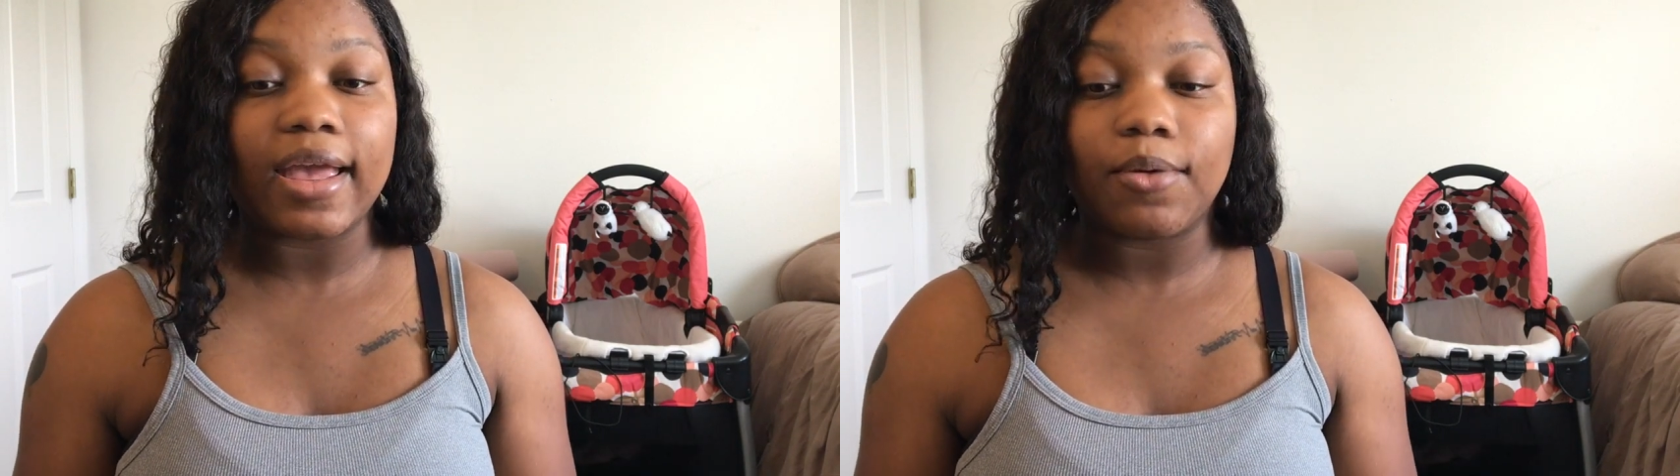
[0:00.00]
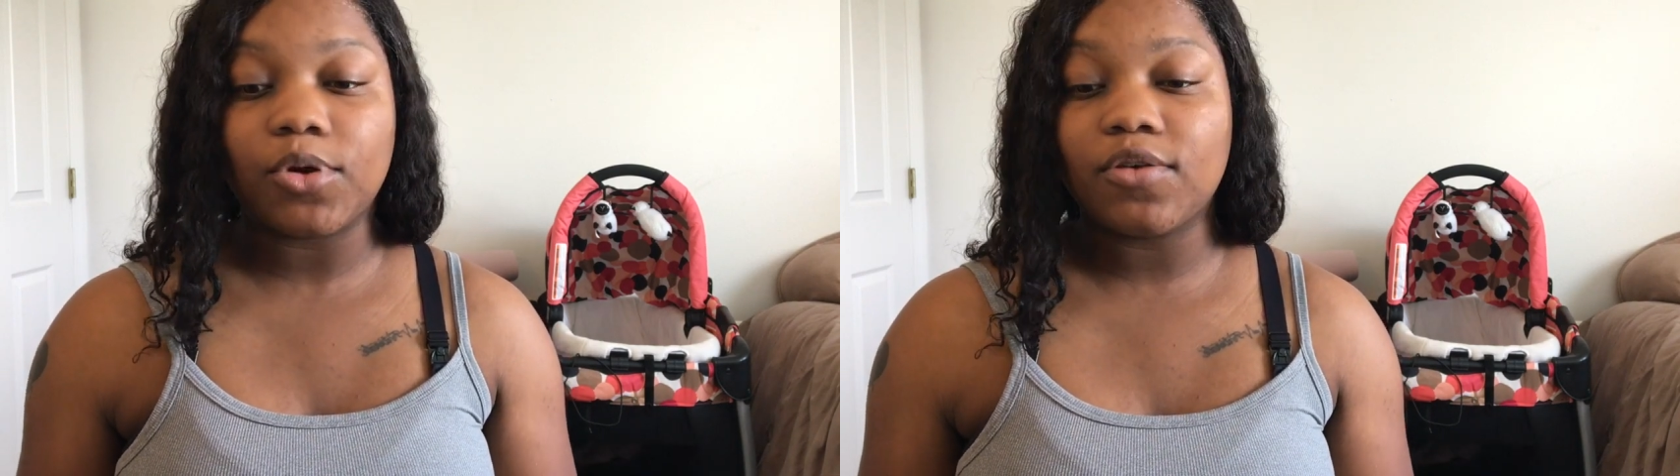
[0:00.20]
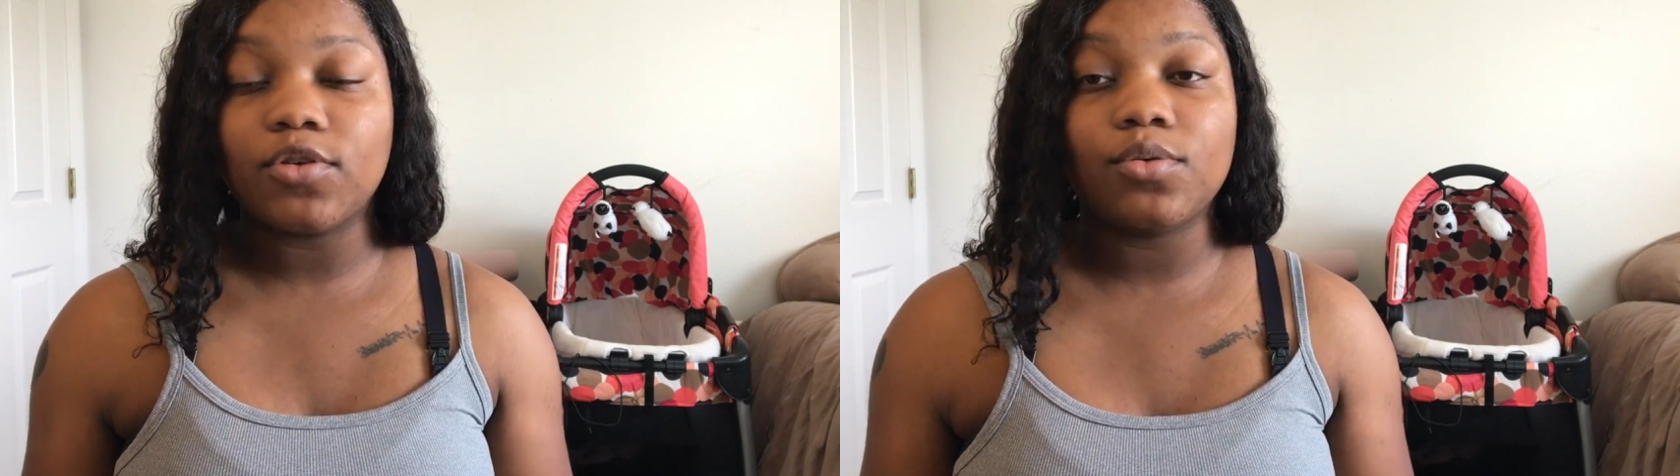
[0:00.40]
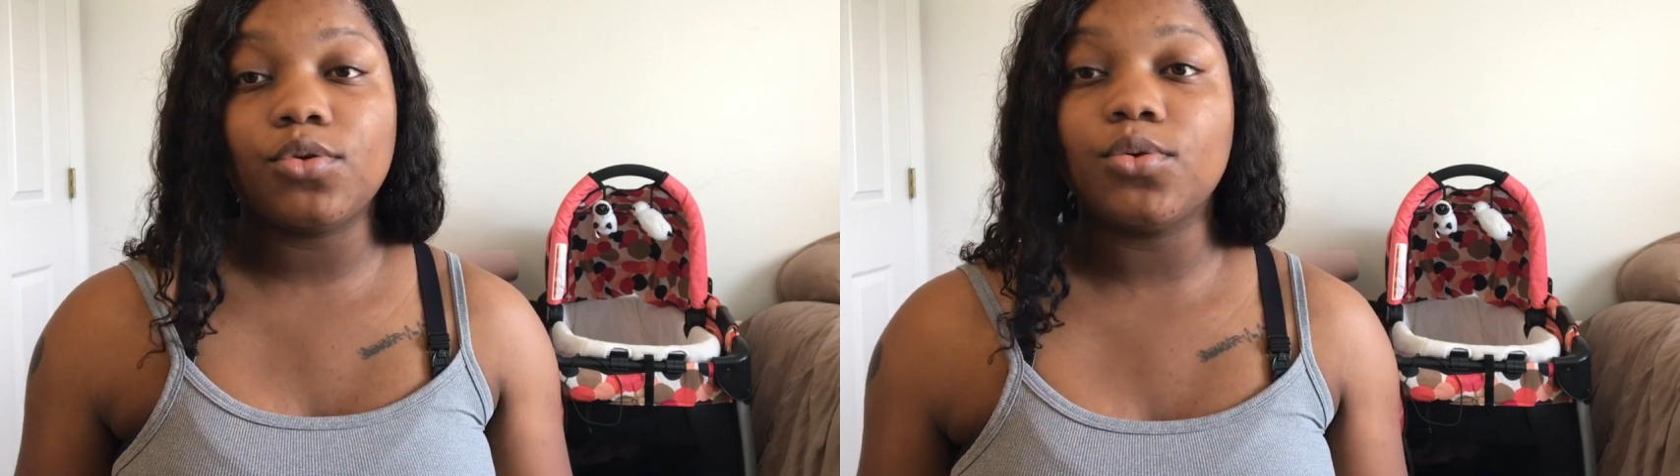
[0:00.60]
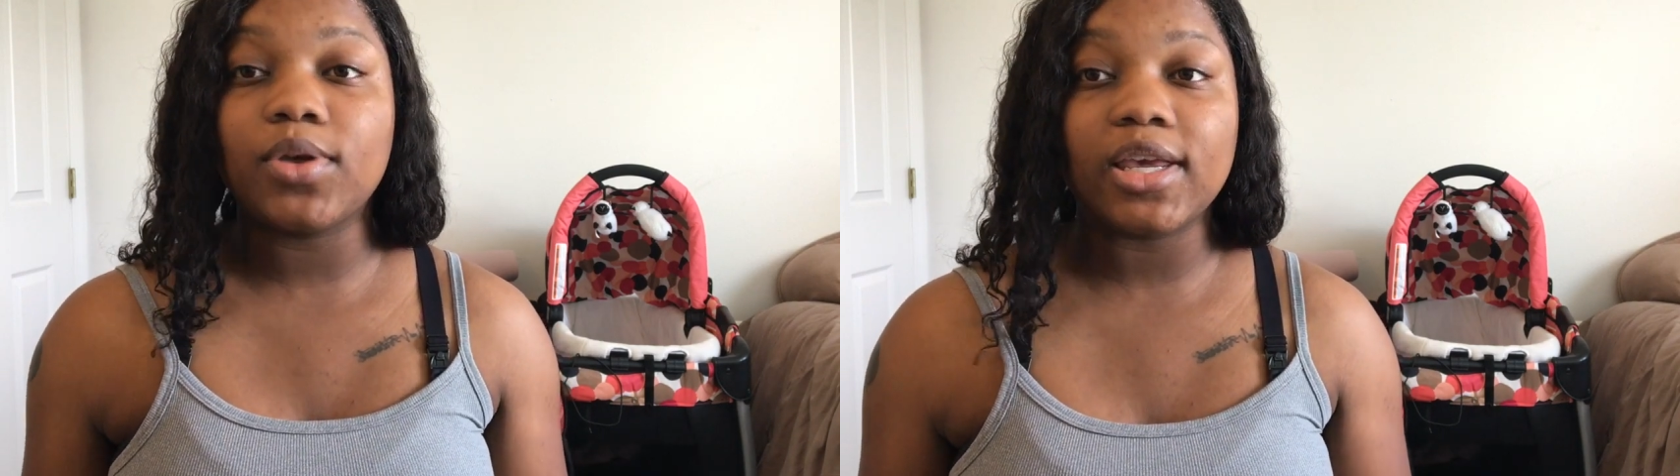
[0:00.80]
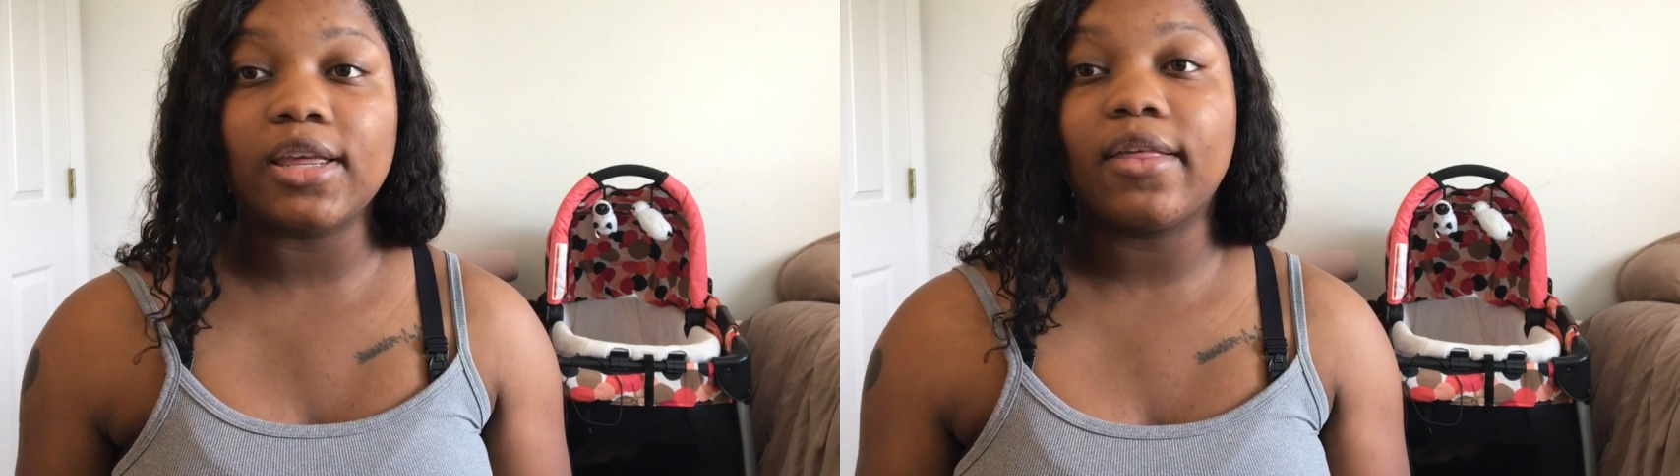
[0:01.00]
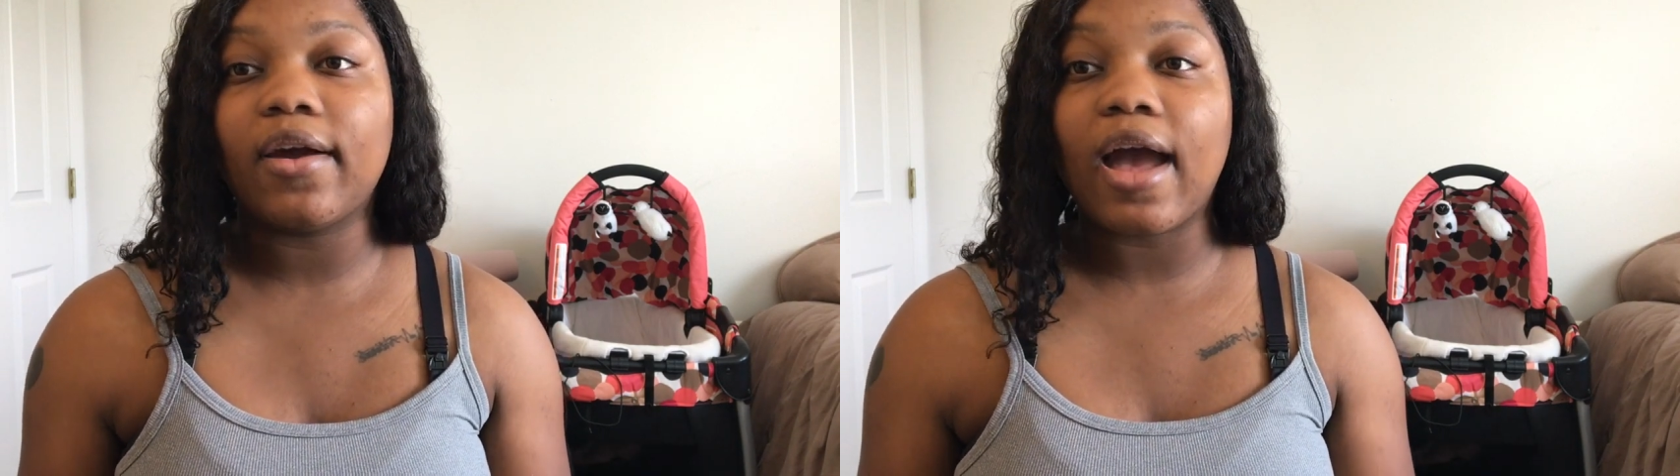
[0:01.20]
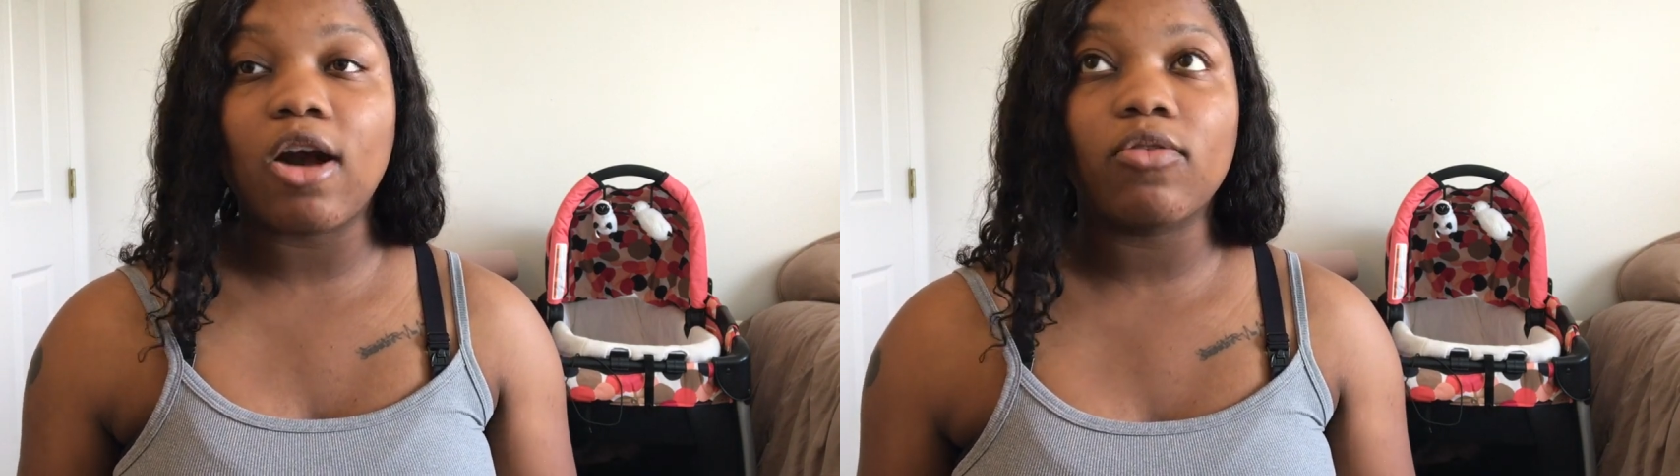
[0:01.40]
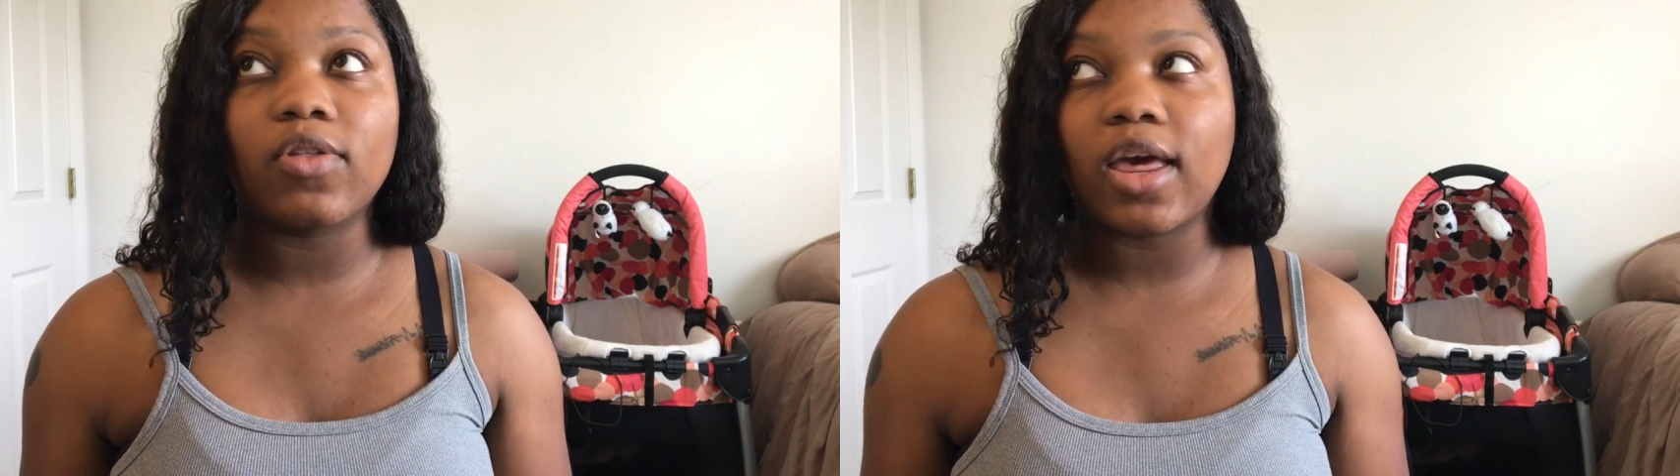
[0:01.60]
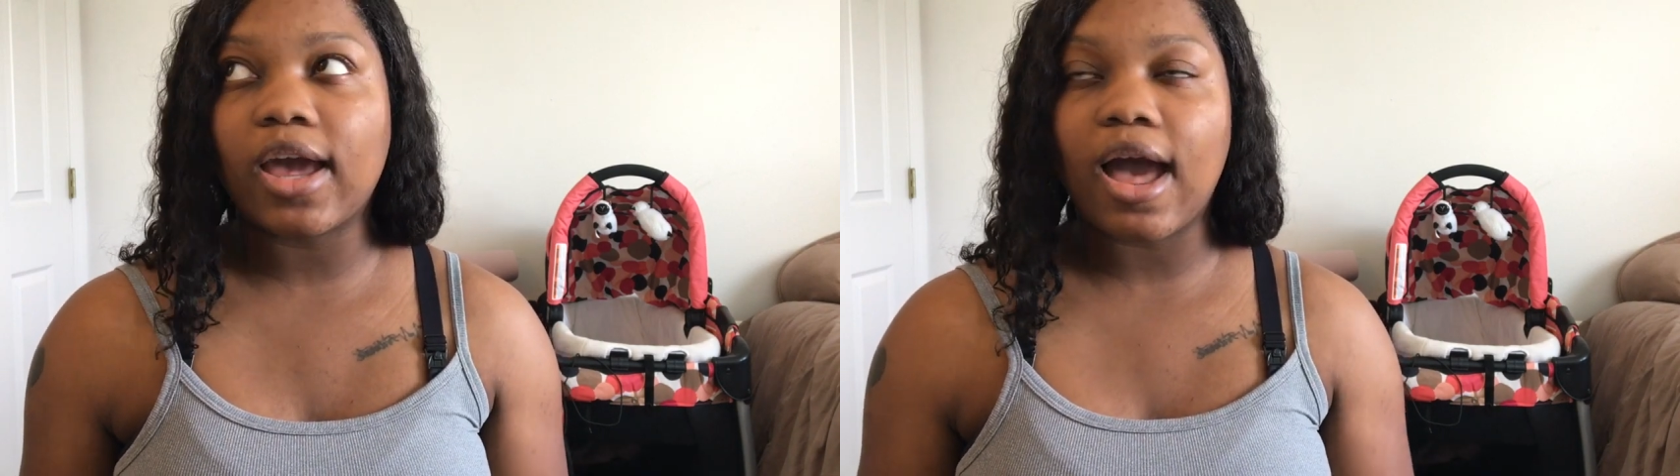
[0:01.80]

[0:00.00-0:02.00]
And whenever you do eat, they're out for like an